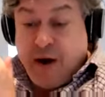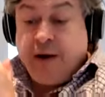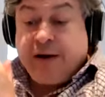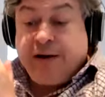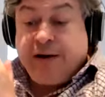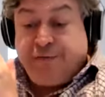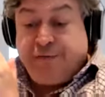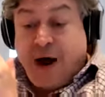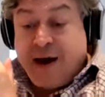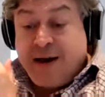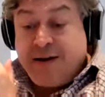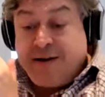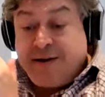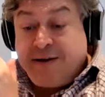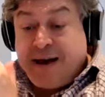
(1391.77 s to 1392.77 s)
to
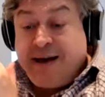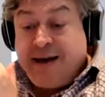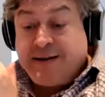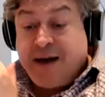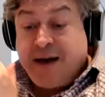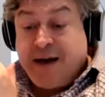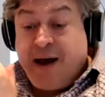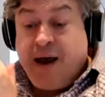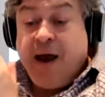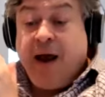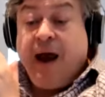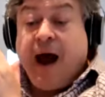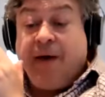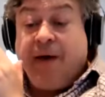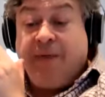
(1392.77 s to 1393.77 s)
find data
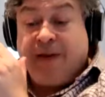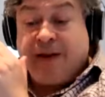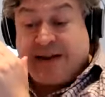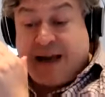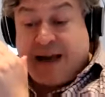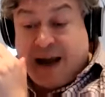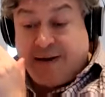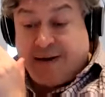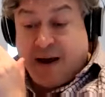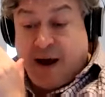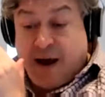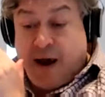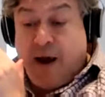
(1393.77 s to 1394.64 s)
at the center